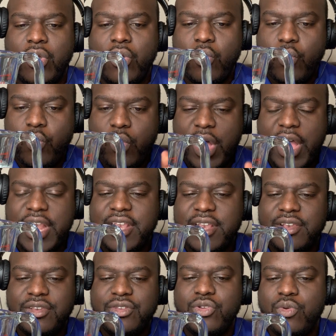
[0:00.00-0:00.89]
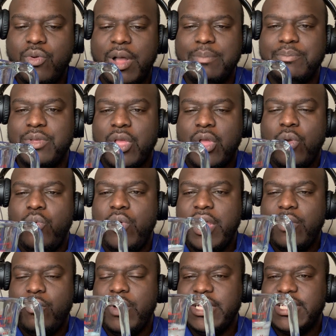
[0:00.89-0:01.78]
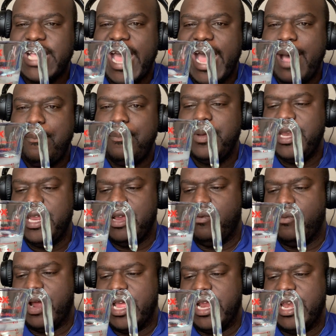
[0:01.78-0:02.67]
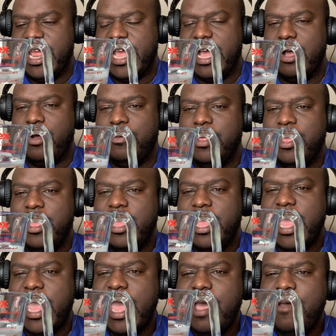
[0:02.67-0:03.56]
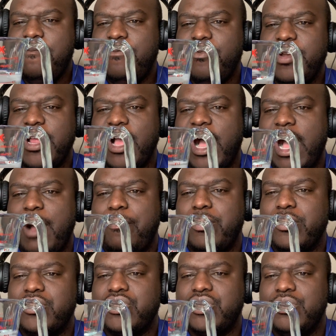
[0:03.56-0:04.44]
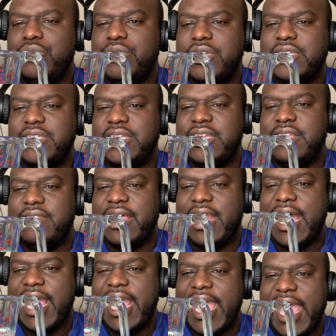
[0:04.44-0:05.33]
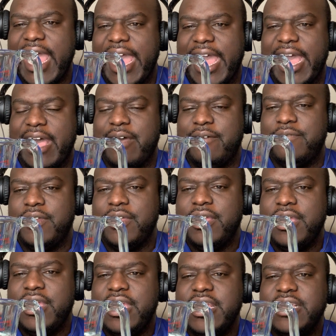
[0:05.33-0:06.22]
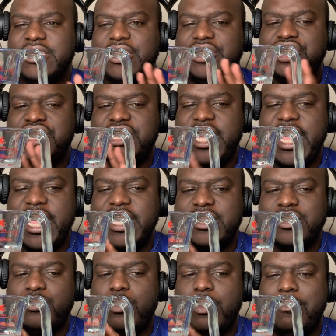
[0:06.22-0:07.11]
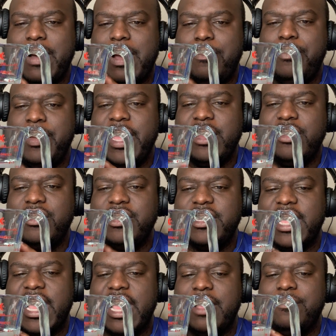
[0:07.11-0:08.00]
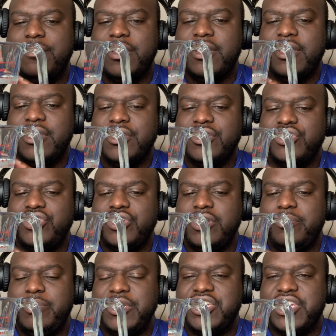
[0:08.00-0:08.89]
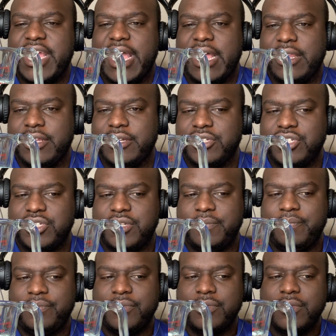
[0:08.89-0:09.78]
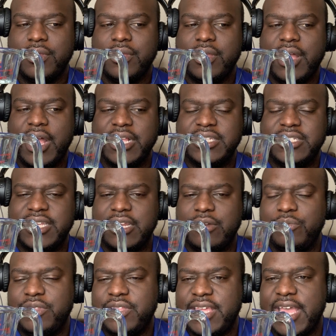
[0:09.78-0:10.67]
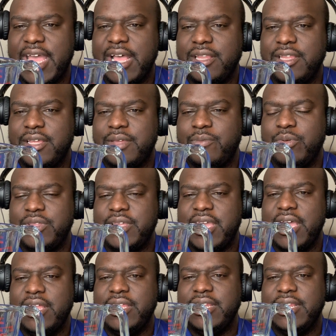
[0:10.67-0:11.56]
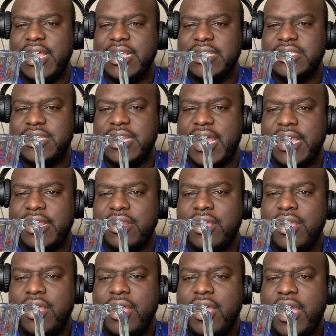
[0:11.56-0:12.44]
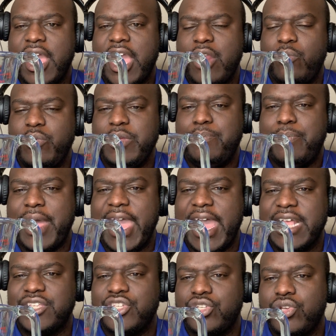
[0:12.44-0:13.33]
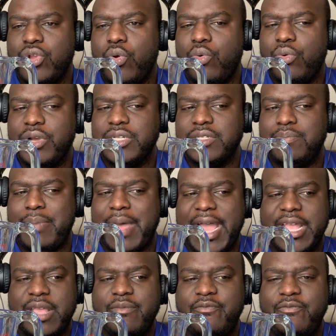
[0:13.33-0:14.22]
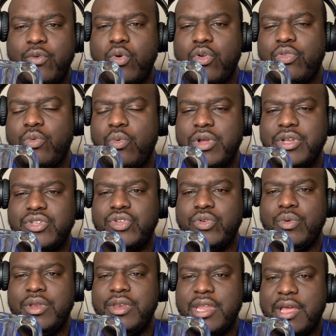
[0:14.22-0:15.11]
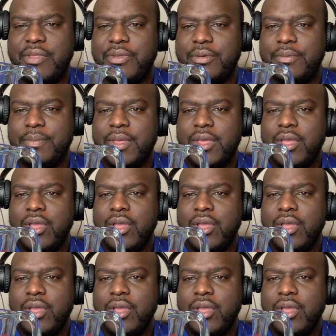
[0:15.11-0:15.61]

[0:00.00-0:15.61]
What's happening right now? Every opportunity that I have is a chance where my paradigm should be challenged. I sat with Kelly last night, and we passed stories back and forth one to another.